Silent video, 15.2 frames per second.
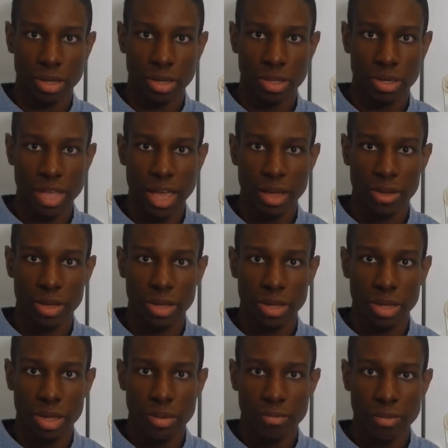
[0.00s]
Now,
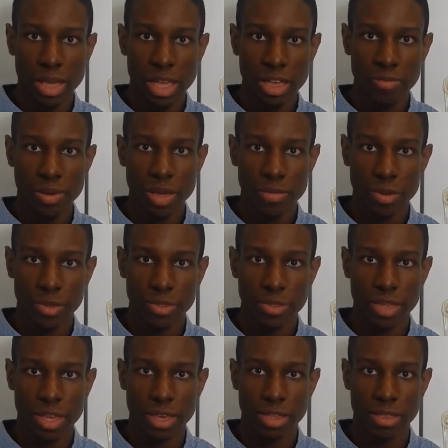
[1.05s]
many people
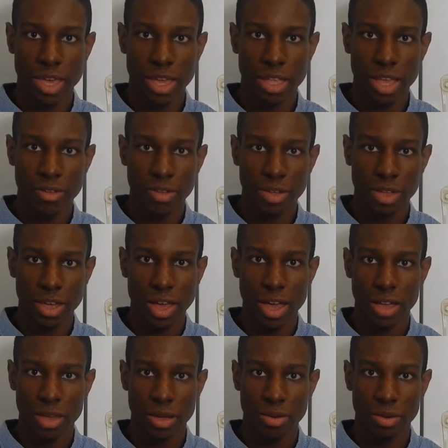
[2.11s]
think that an
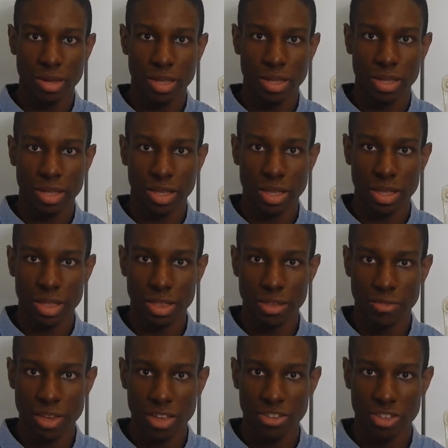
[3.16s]
avocado is a
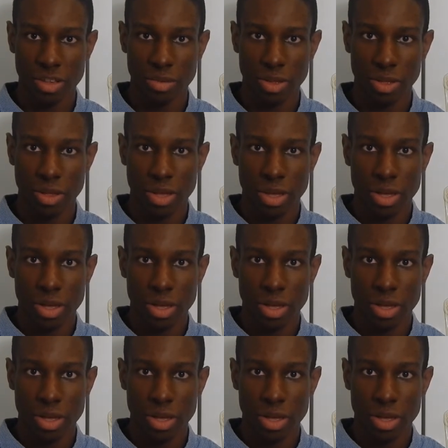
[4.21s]
vegetable,